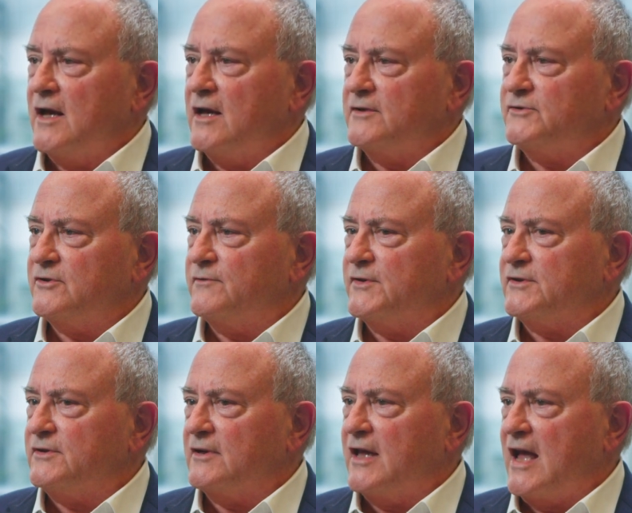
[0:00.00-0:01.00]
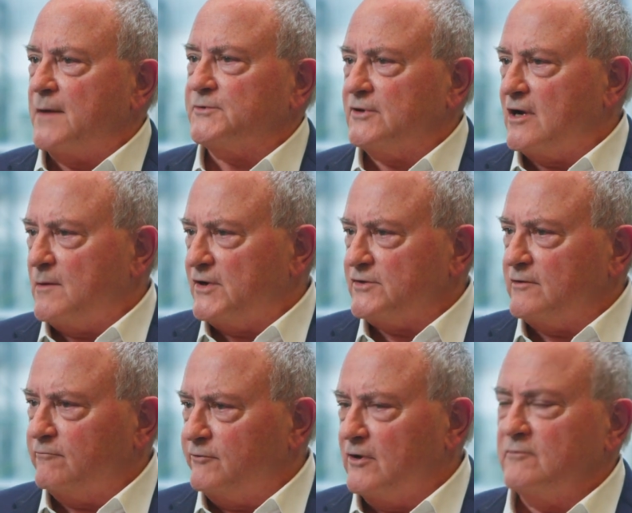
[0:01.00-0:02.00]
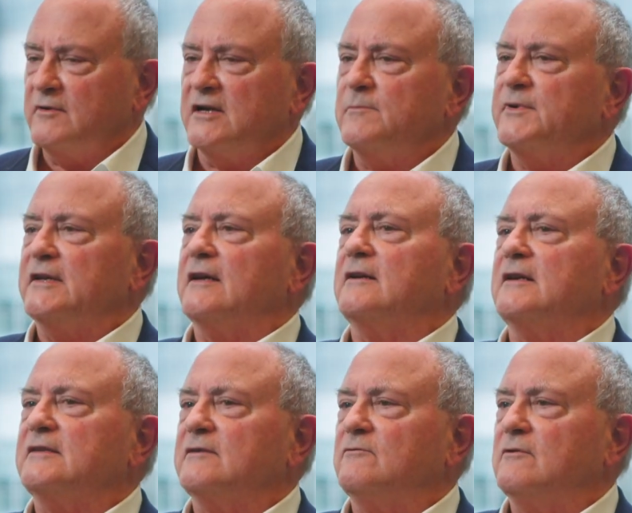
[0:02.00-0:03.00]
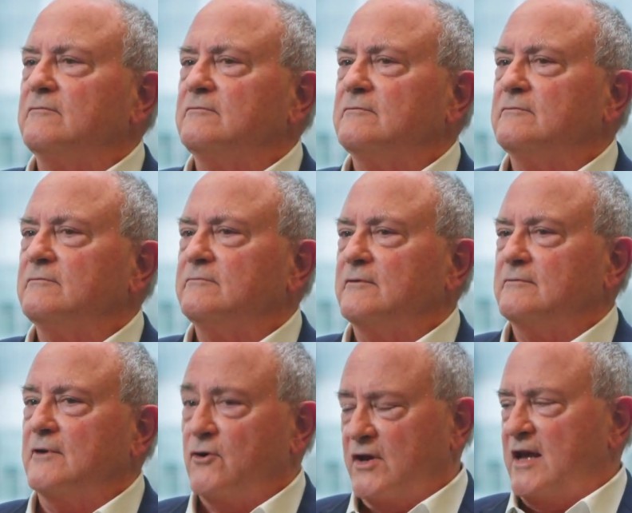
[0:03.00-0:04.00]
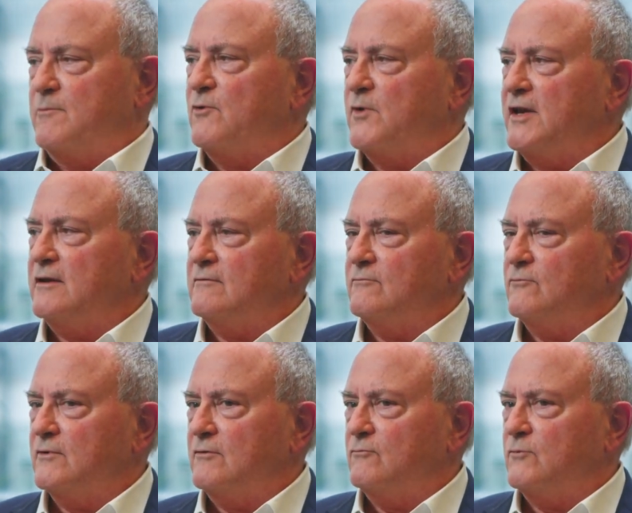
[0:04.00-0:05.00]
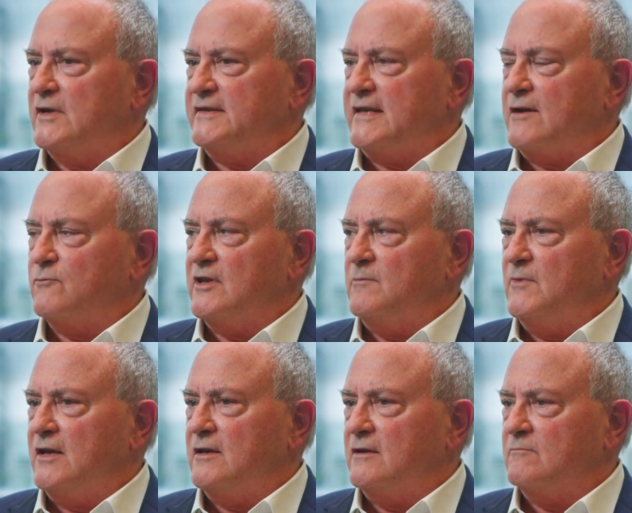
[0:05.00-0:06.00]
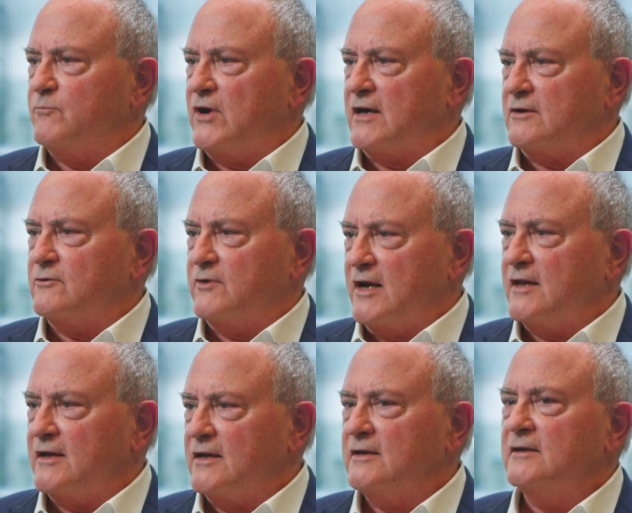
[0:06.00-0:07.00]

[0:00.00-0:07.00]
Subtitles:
service to capture how much the float went up and down." I said, "Well, okay, but what does that really mean in practical reality?"